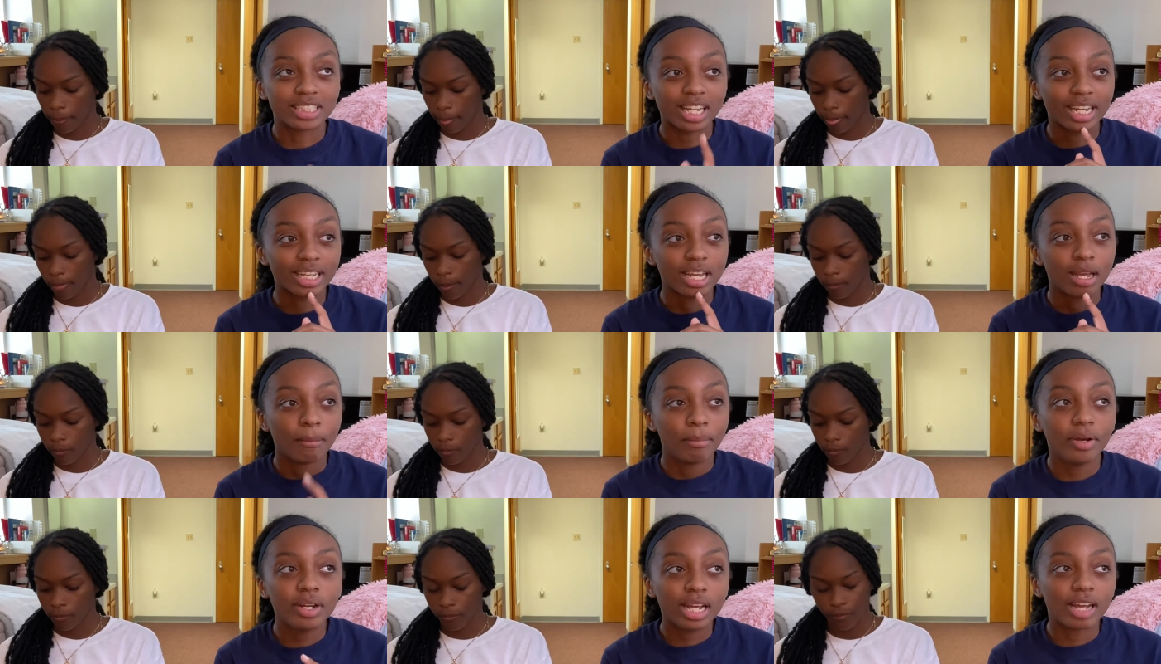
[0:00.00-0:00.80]
Speaker 1: Like
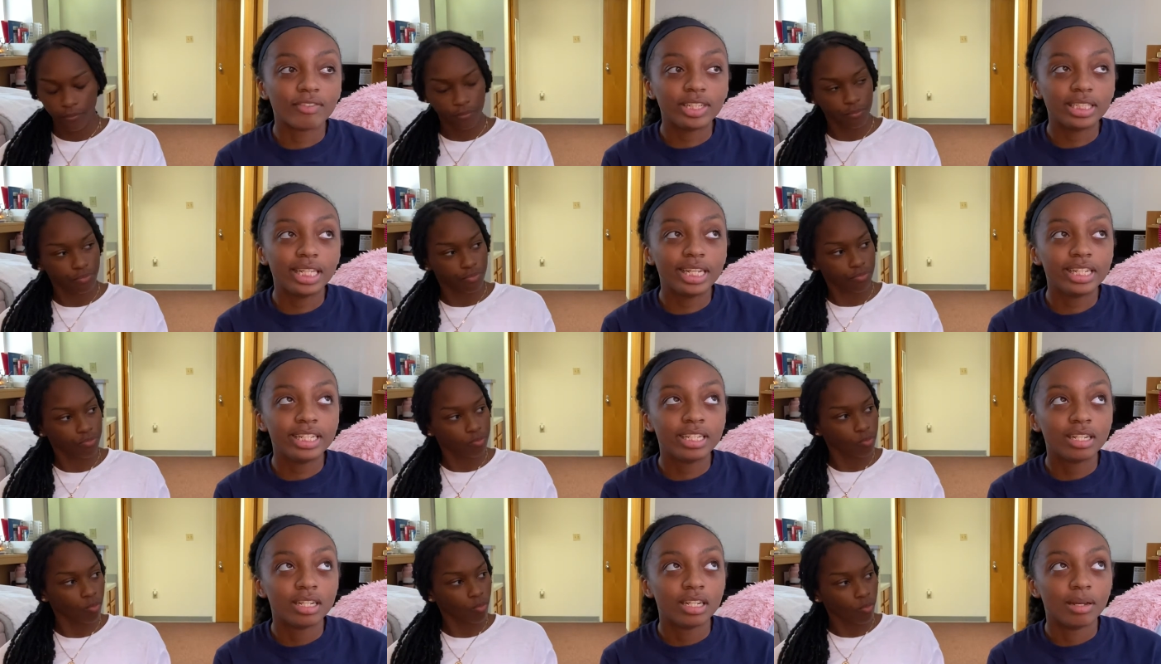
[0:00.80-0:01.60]
put
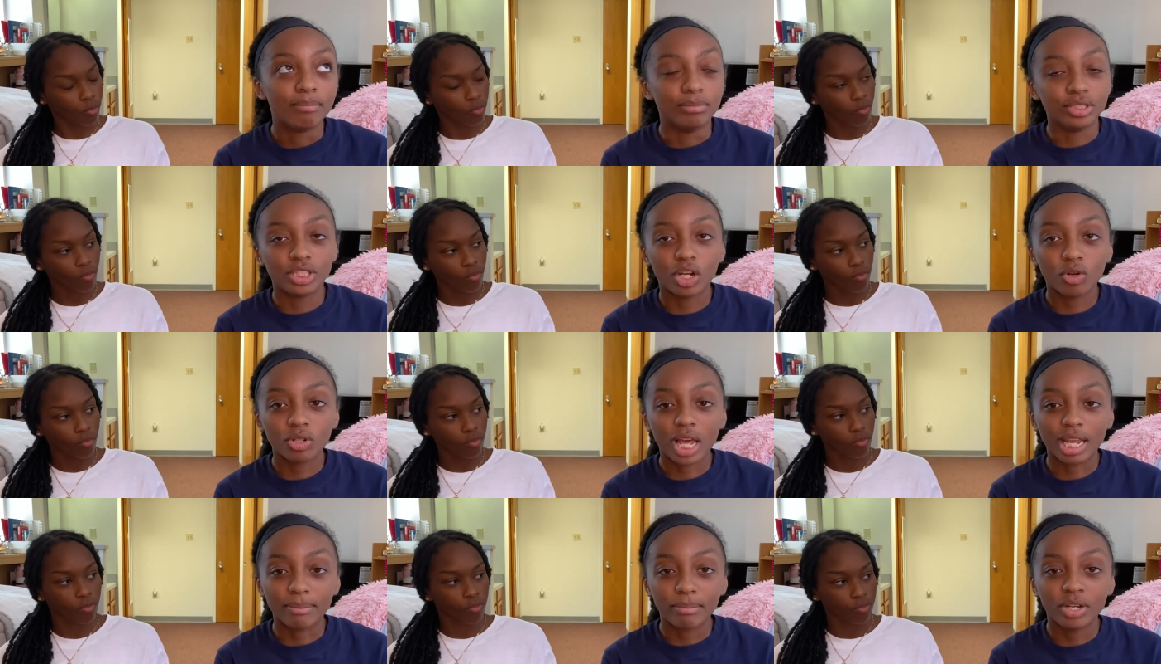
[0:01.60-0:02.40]
everything, but don't
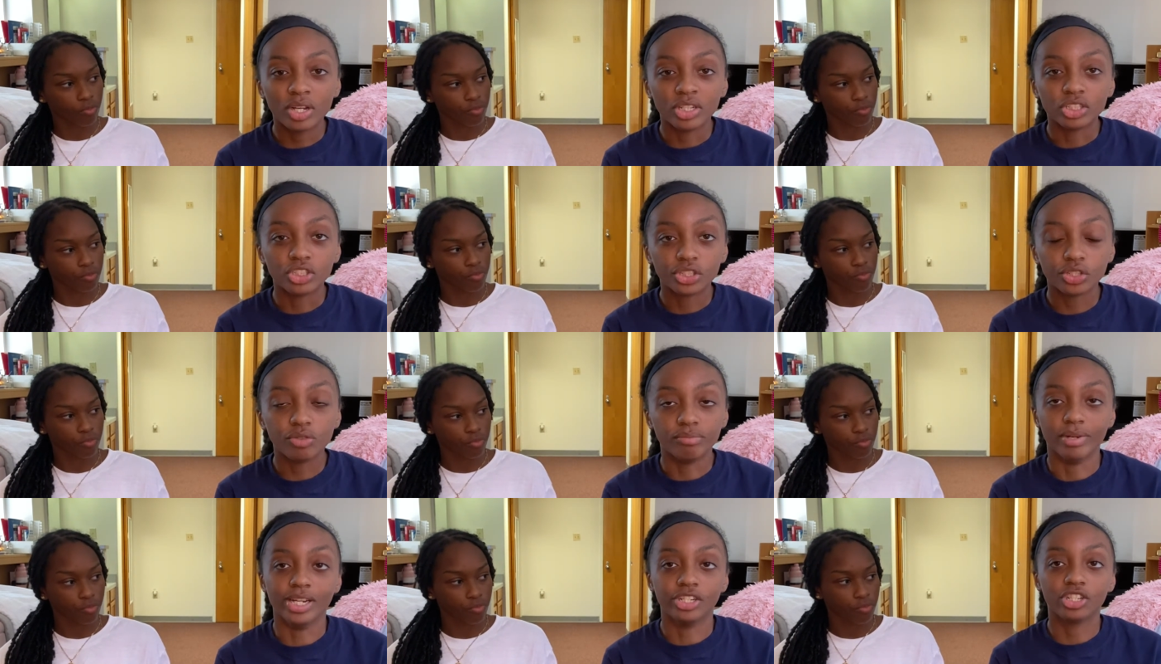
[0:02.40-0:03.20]
like put too
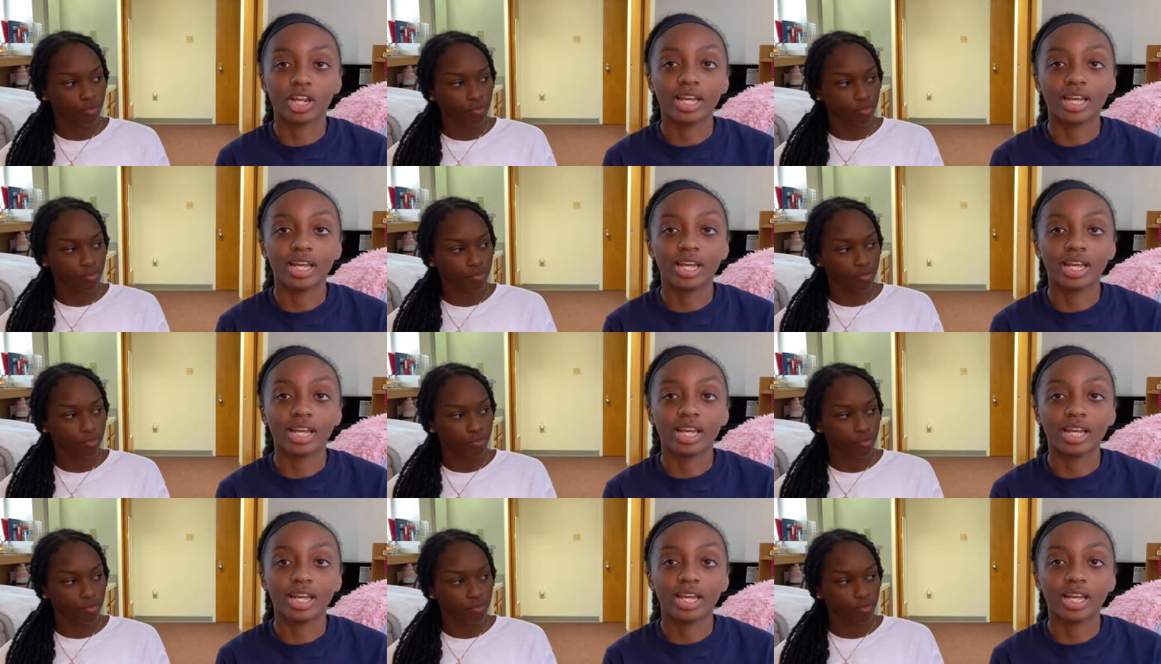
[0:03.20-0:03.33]
much.